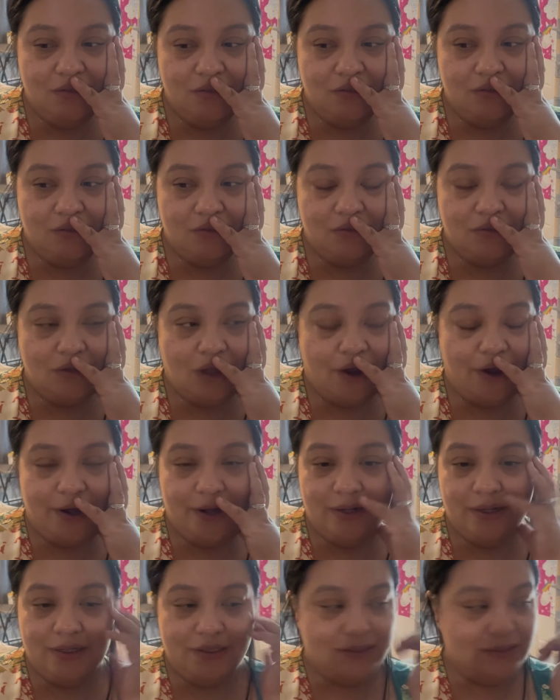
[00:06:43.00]
All
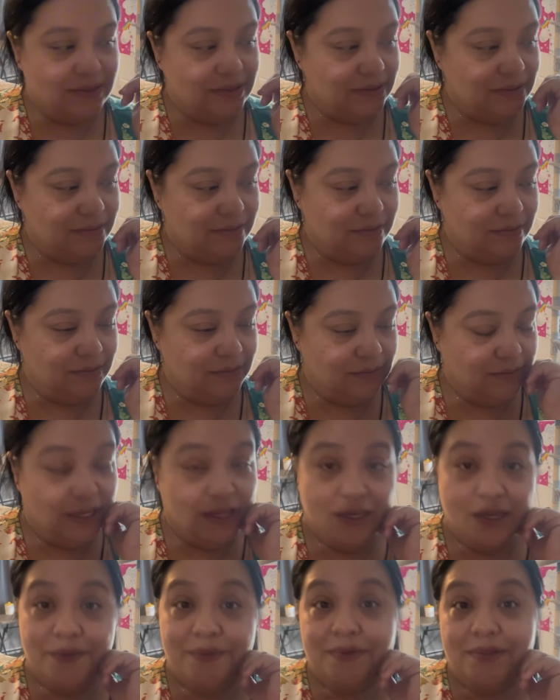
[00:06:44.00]
right. Let's
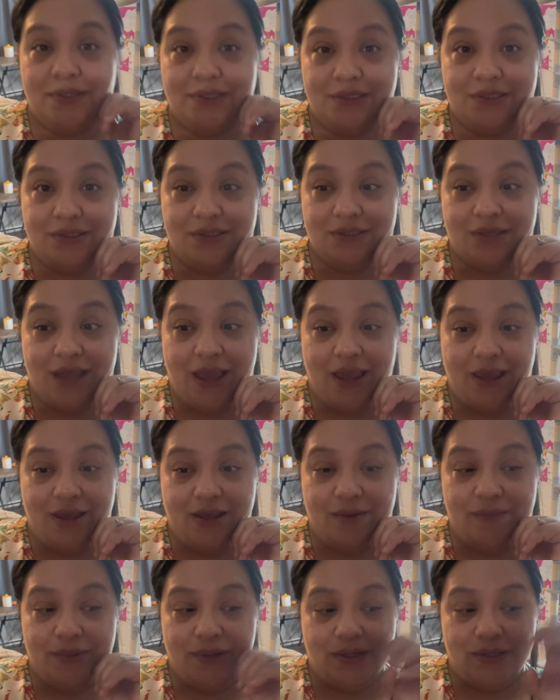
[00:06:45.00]
get done with this
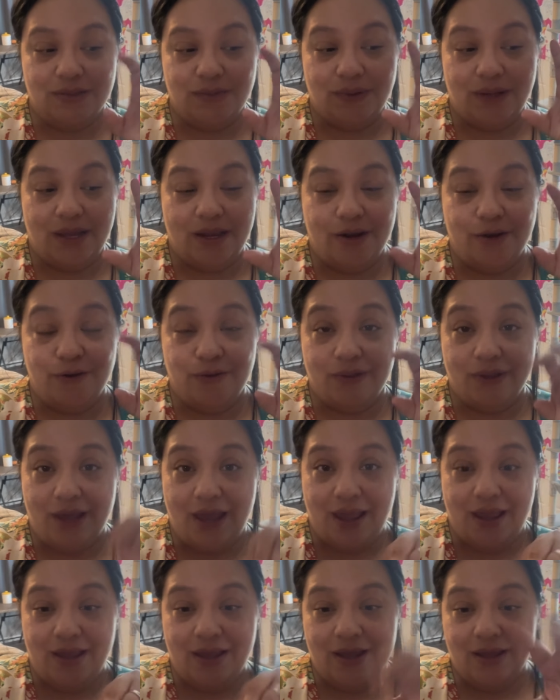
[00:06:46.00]
cake. Because we got to do the
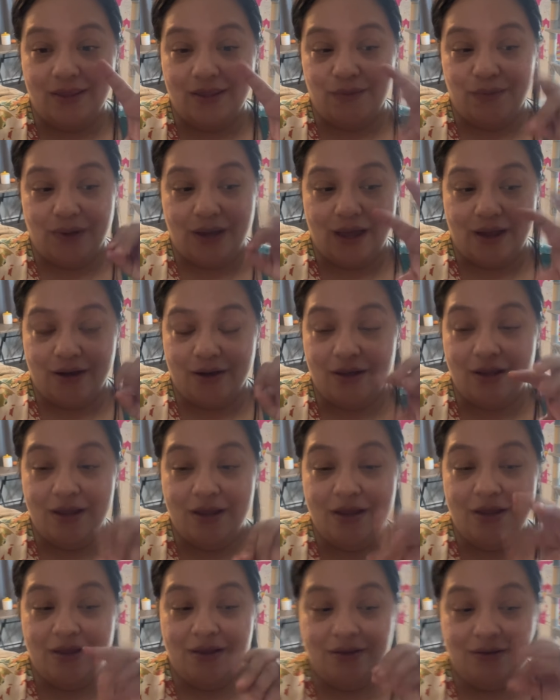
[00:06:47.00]
cake. And then we got to,
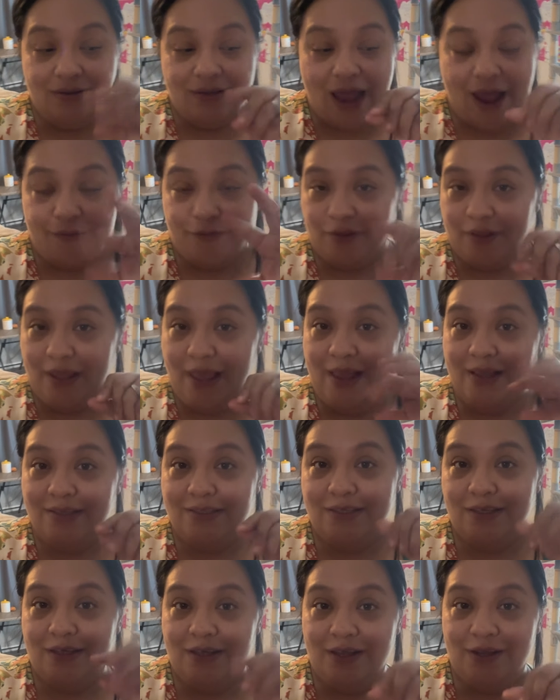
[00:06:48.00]
after the cake's
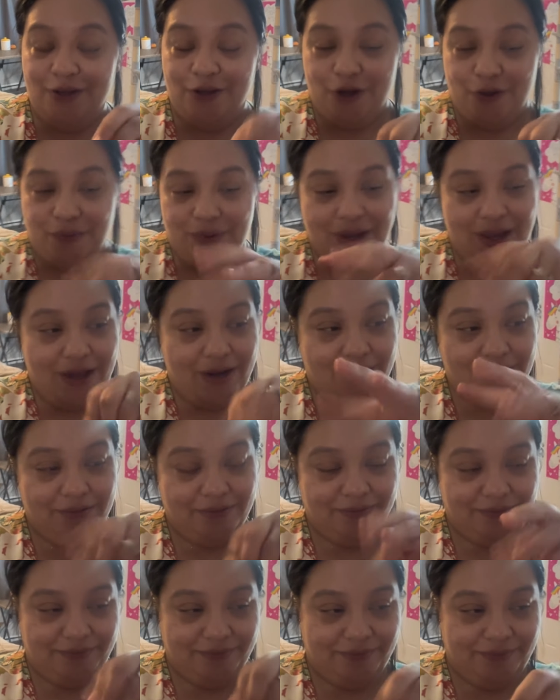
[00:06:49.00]
done, you know, we got
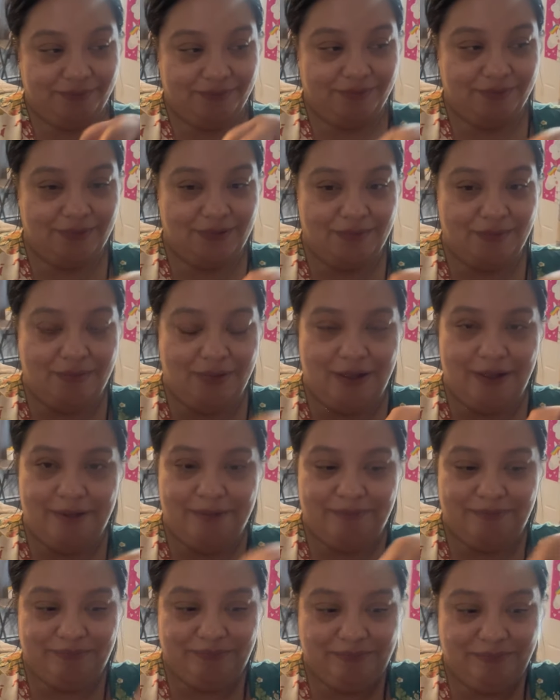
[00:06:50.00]

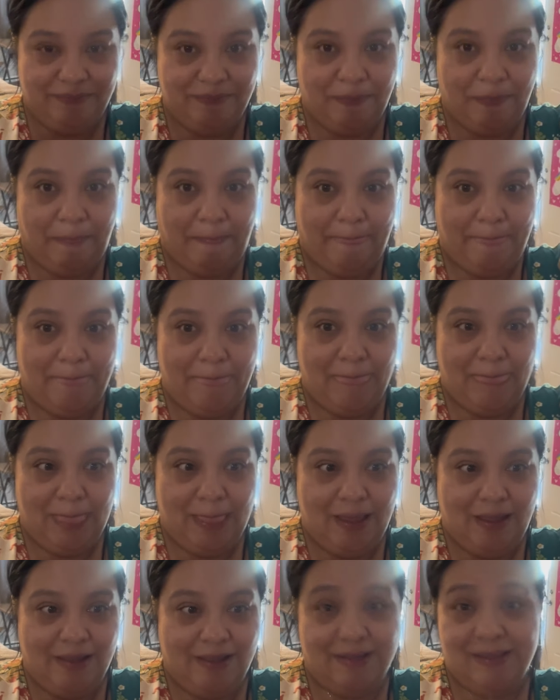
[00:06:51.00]
to...
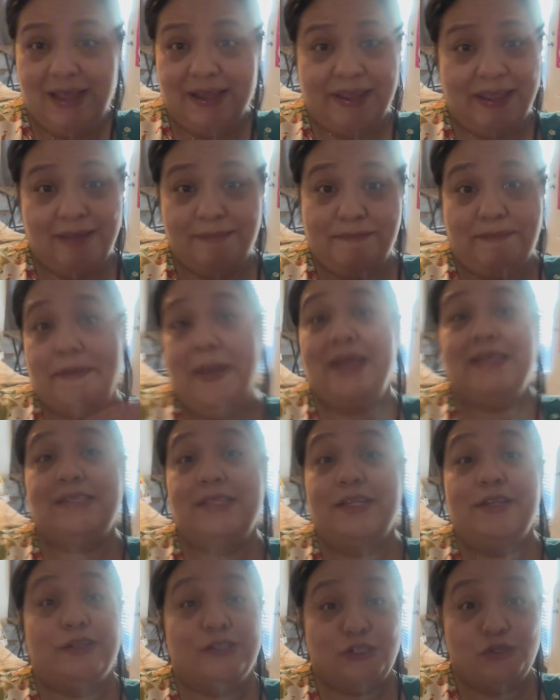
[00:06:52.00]
I get
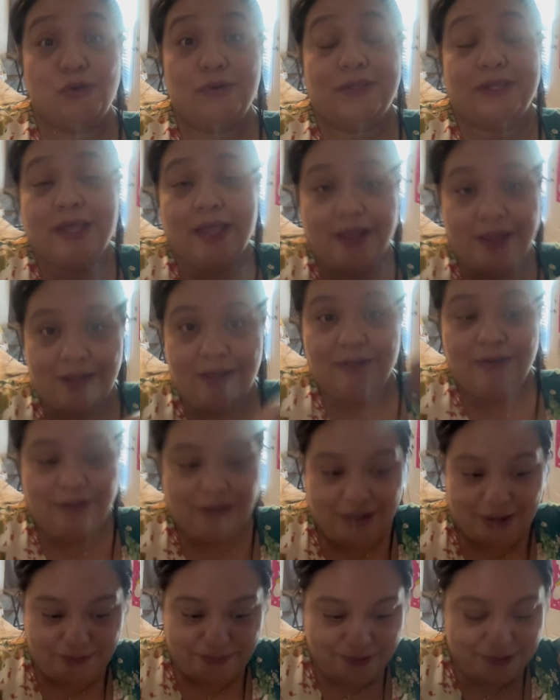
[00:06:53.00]
basically destroy the cake. You
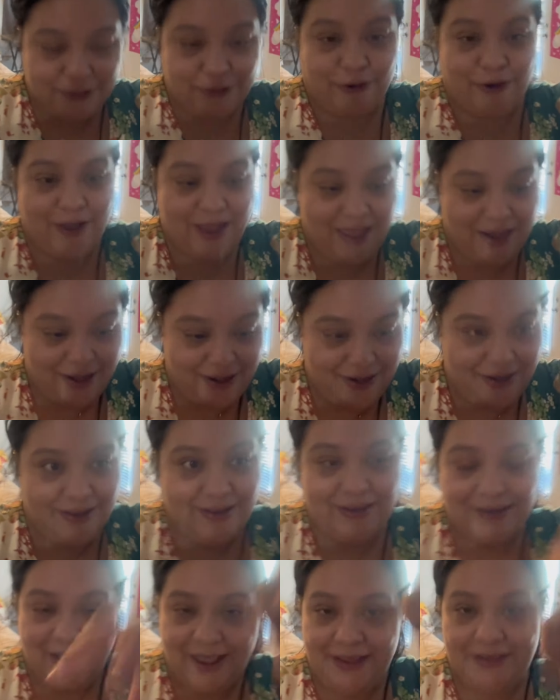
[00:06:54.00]
gotta stick your hand in it
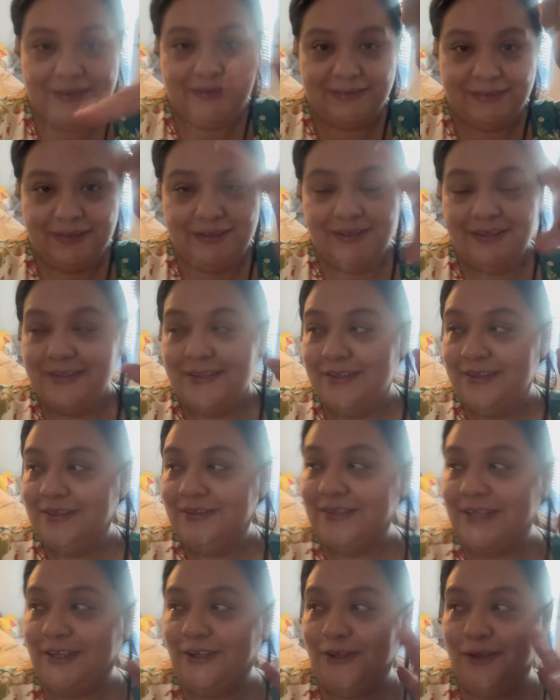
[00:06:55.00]
and like
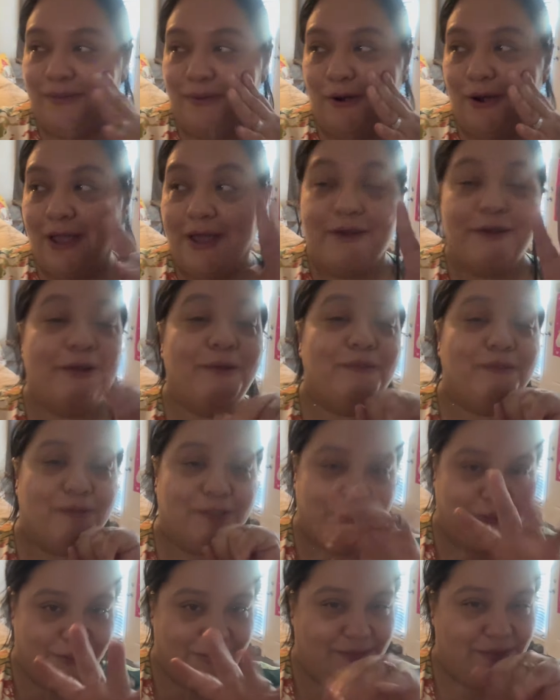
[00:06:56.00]
take it all apart. I don't know.
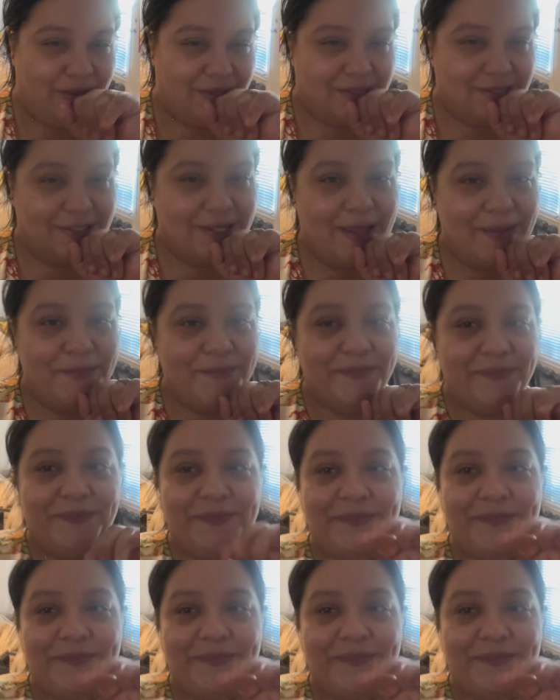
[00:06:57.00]
We'll show you the process.